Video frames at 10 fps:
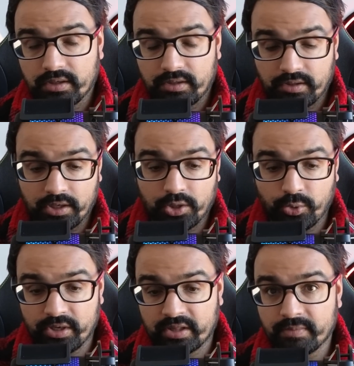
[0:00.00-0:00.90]
then
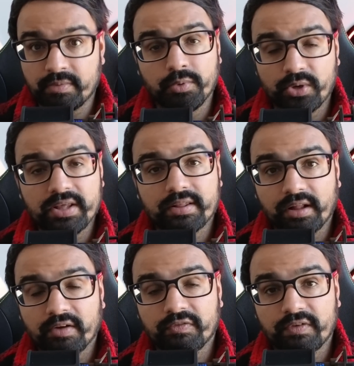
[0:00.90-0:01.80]
doing some spooky
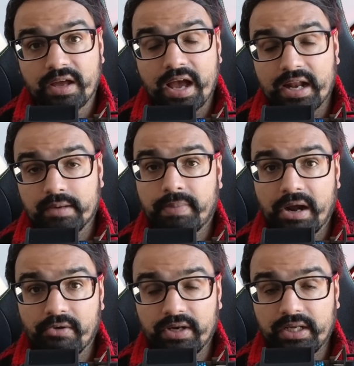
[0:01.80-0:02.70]
stuff, and
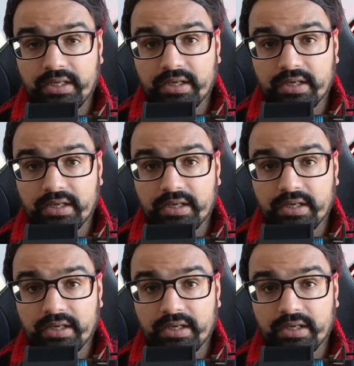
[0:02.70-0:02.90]
apparently